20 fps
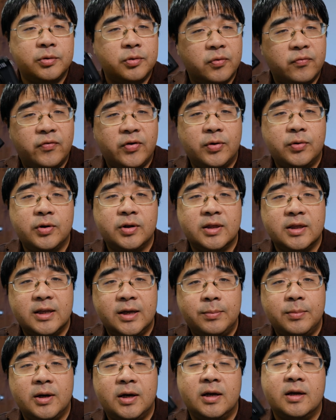you're very
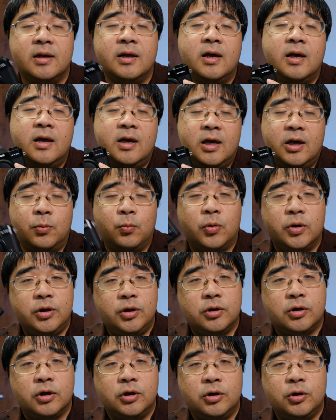limited in what
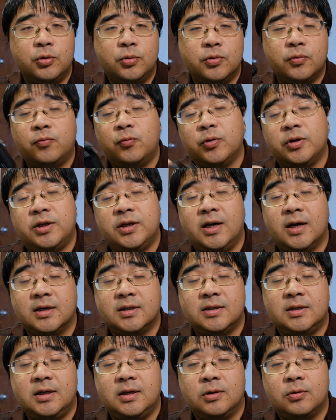you can do with the
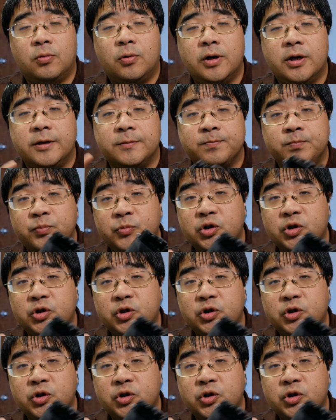X-T20.